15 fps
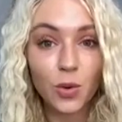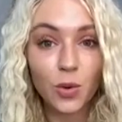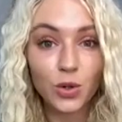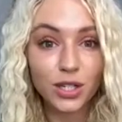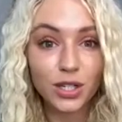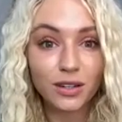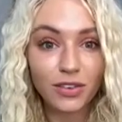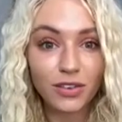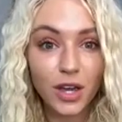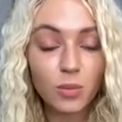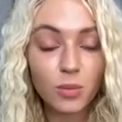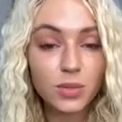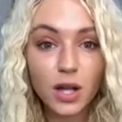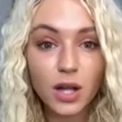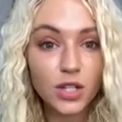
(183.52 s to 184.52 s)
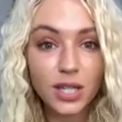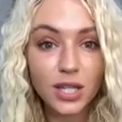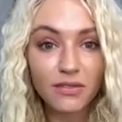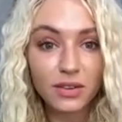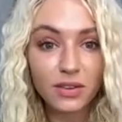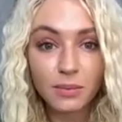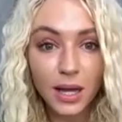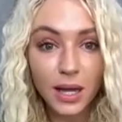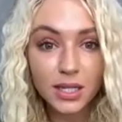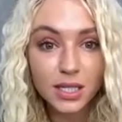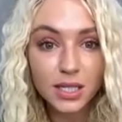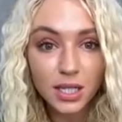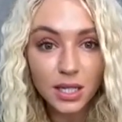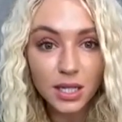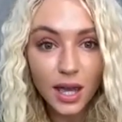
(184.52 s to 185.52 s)
watching films. I just haven't
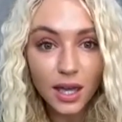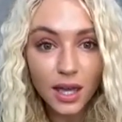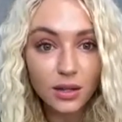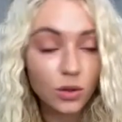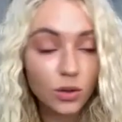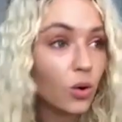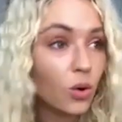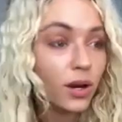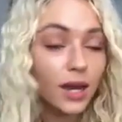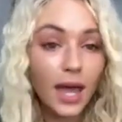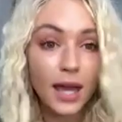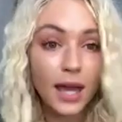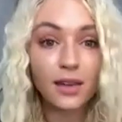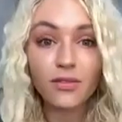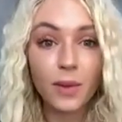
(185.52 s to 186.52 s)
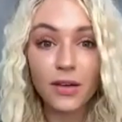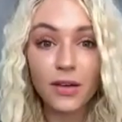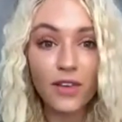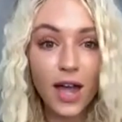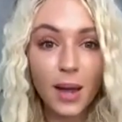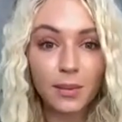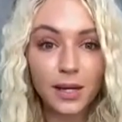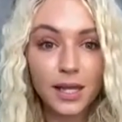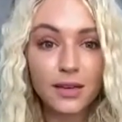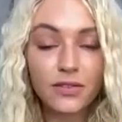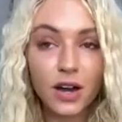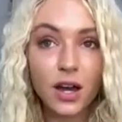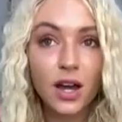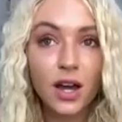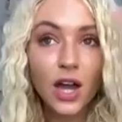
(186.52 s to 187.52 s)
managed it yet, not any of my family either.